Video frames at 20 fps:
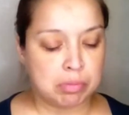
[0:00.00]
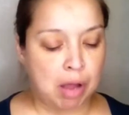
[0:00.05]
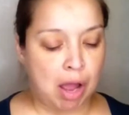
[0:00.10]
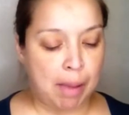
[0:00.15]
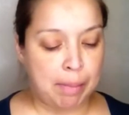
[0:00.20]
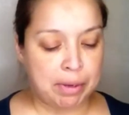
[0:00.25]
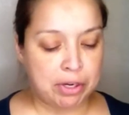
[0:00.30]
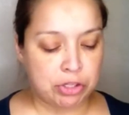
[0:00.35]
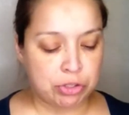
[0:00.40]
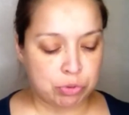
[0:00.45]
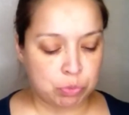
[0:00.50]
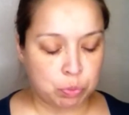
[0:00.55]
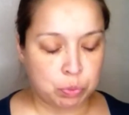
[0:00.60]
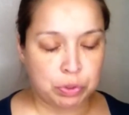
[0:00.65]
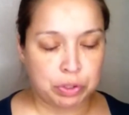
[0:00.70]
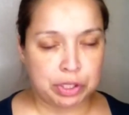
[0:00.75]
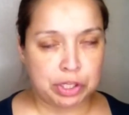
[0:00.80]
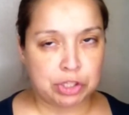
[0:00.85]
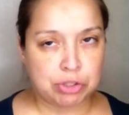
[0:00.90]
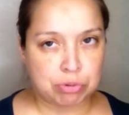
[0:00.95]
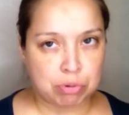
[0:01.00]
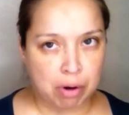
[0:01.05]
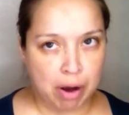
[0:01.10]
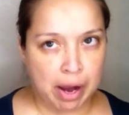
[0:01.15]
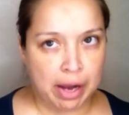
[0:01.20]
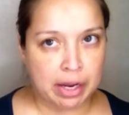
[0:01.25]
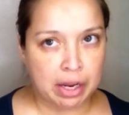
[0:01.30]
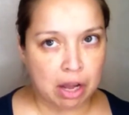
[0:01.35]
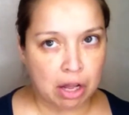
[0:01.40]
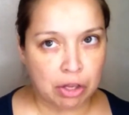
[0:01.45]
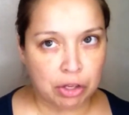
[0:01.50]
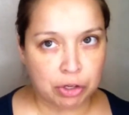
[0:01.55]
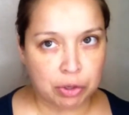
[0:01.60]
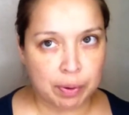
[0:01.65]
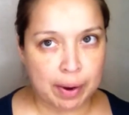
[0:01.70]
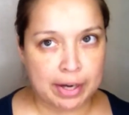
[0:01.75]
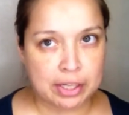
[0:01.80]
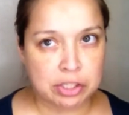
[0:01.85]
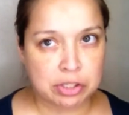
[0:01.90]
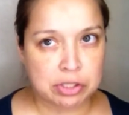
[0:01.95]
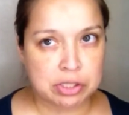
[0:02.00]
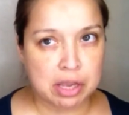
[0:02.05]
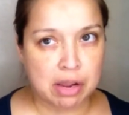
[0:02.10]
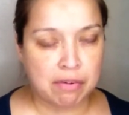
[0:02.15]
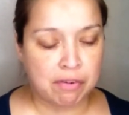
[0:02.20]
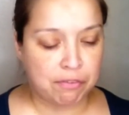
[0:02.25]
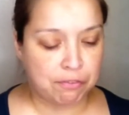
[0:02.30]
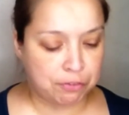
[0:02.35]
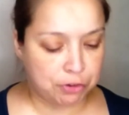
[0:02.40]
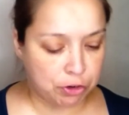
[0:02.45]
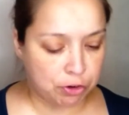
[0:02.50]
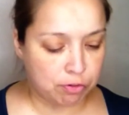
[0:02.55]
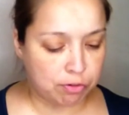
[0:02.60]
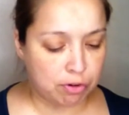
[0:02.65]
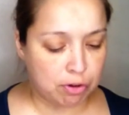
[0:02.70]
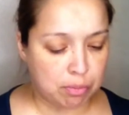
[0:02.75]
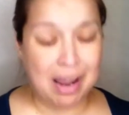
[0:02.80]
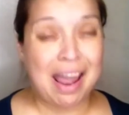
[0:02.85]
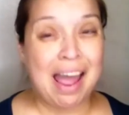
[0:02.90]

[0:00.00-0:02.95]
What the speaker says: I've been really trying color correctors. I have a few of them.